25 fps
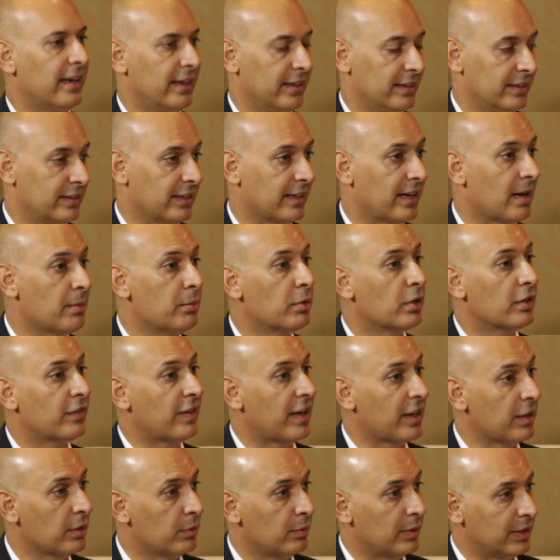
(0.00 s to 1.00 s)
and a number of
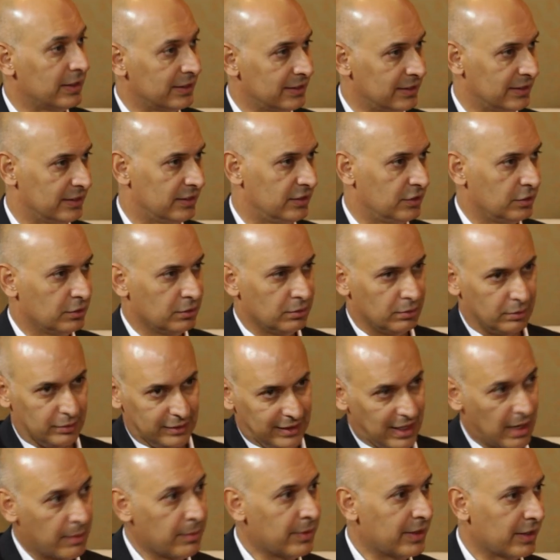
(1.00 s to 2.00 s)
other ones is to
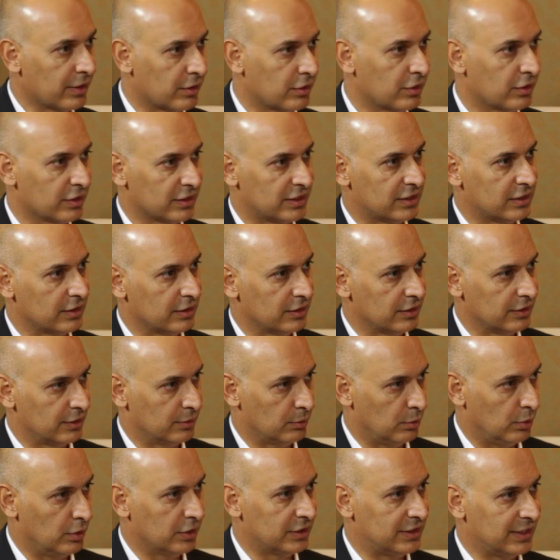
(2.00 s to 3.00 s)
Yemen across uh, the
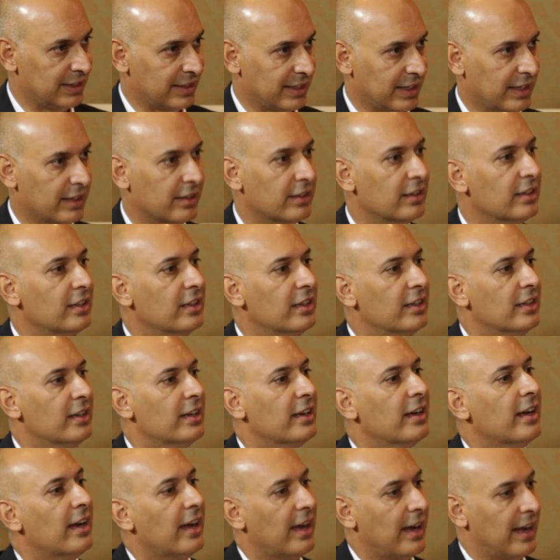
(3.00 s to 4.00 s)
water there,
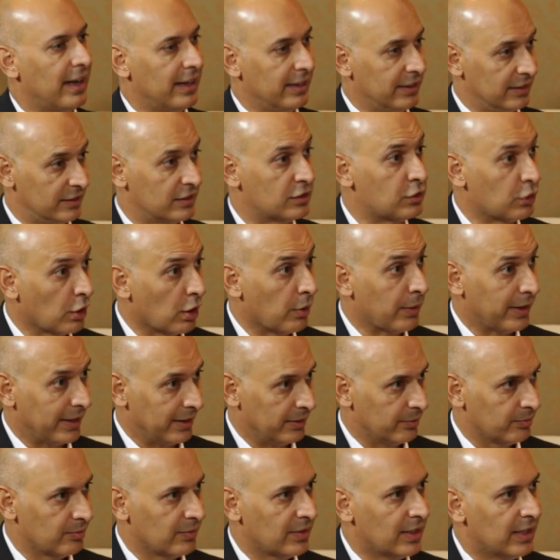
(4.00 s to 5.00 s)
and it's growing.
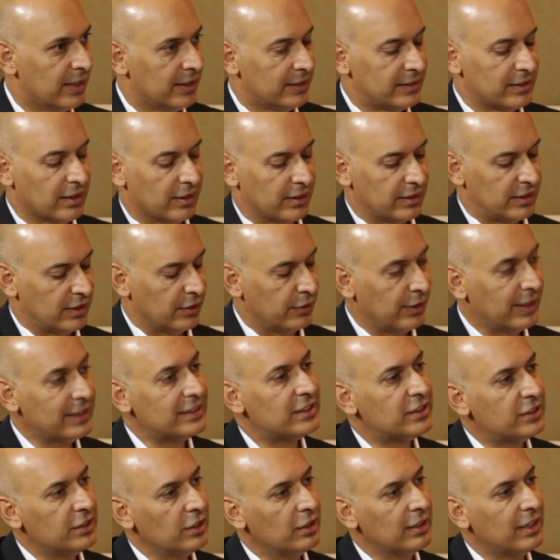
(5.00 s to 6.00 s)
So the
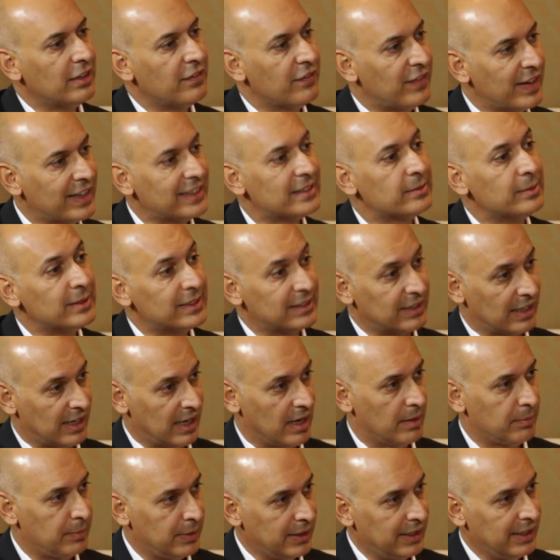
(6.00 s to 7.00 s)
terrestrial investments are
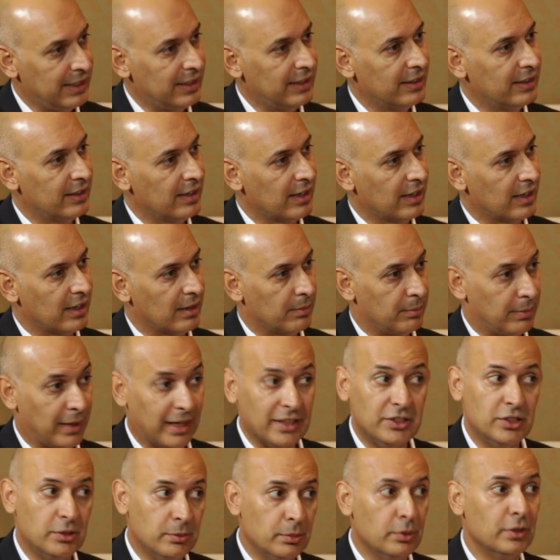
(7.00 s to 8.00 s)
happening uh,
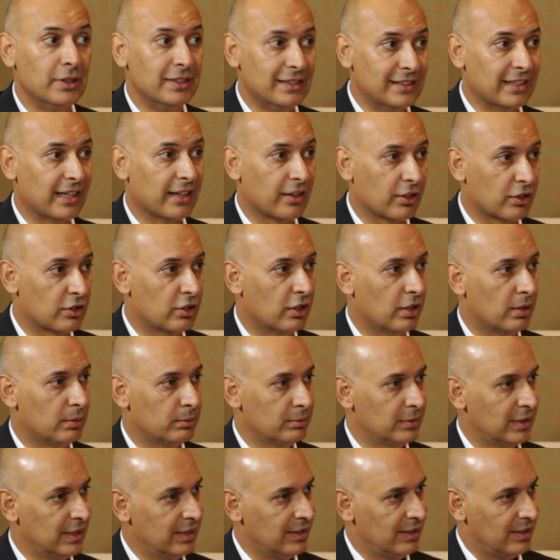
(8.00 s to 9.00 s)
by Djibouti
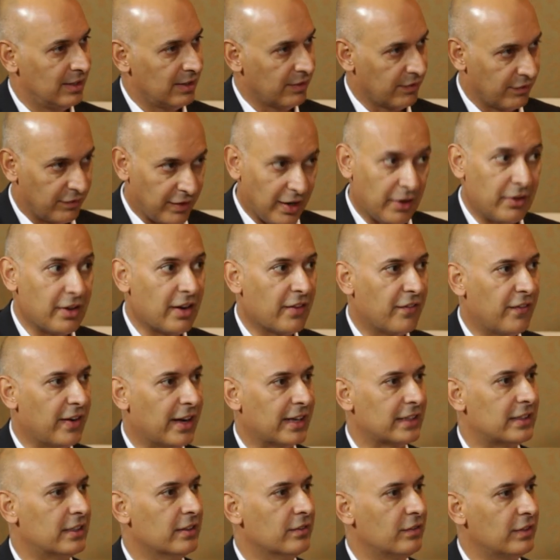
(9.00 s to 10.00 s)
Telecom very
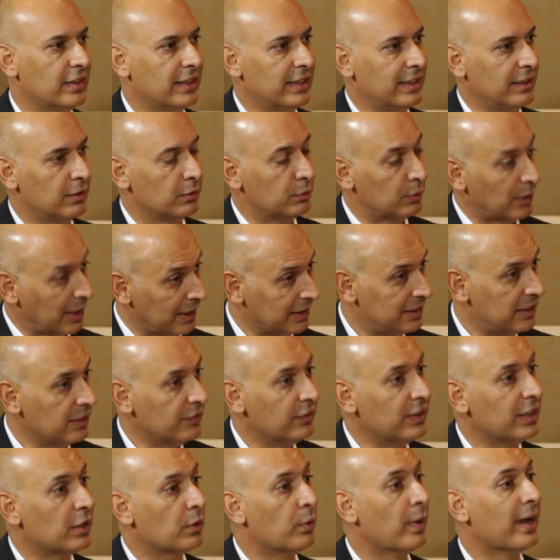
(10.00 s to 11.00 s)
effectively,
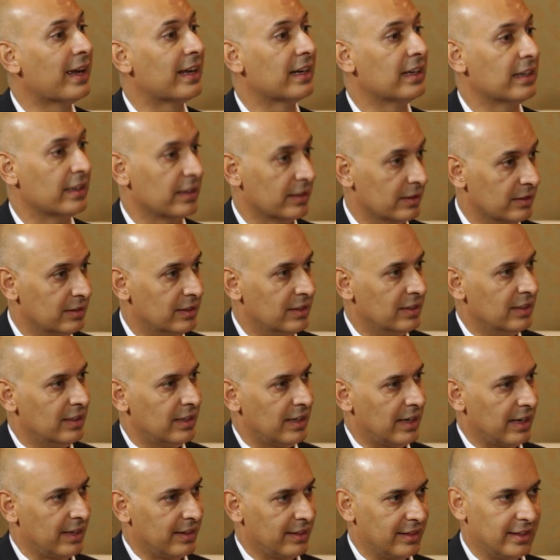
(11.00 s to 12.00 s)
relatively quickly.
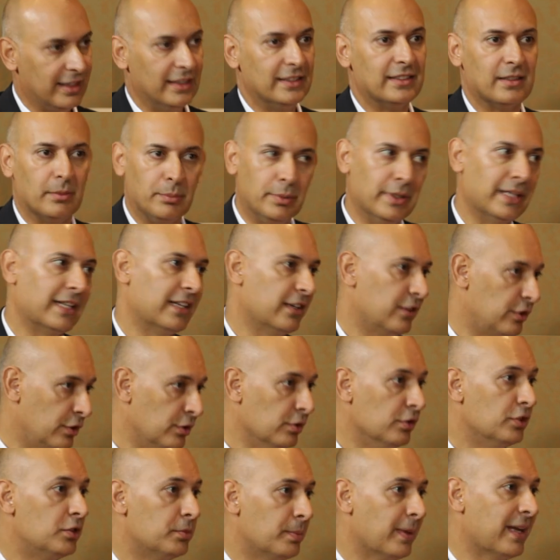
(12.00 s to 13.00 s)
And these are bringing
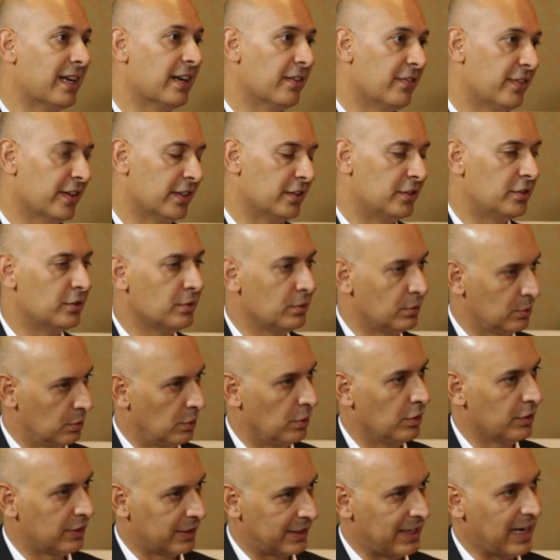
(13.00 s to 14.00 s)
huge benefit to
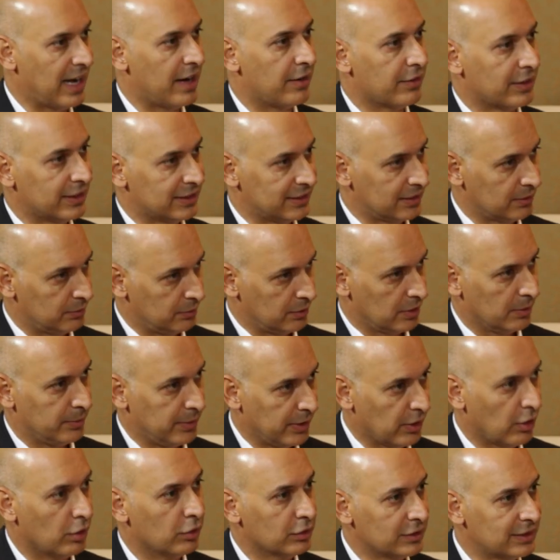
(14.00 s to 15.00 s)
all the carriers that want to be
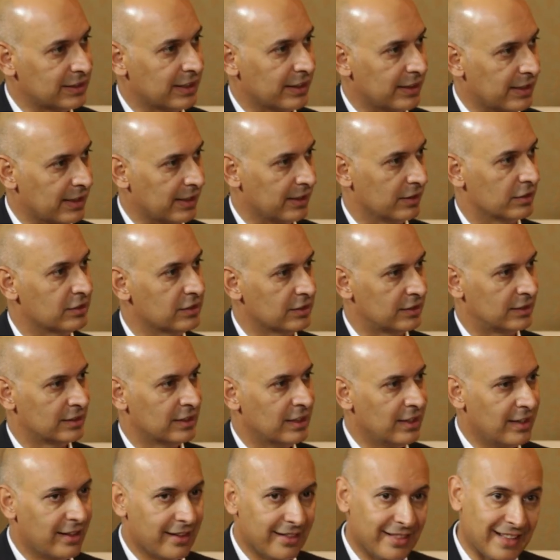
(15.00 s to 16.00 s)
hosted there because
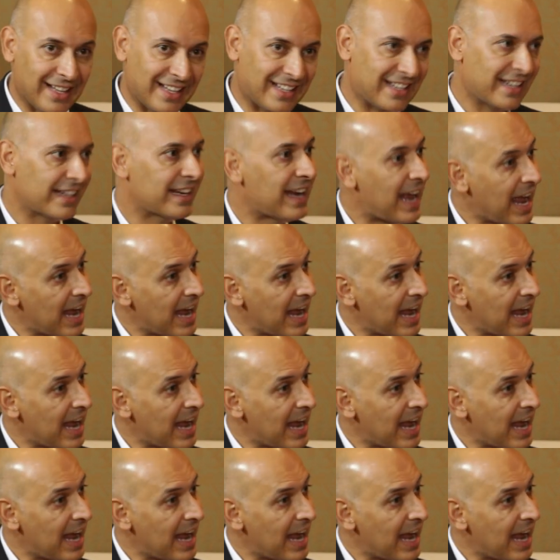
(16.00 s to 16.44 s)
they can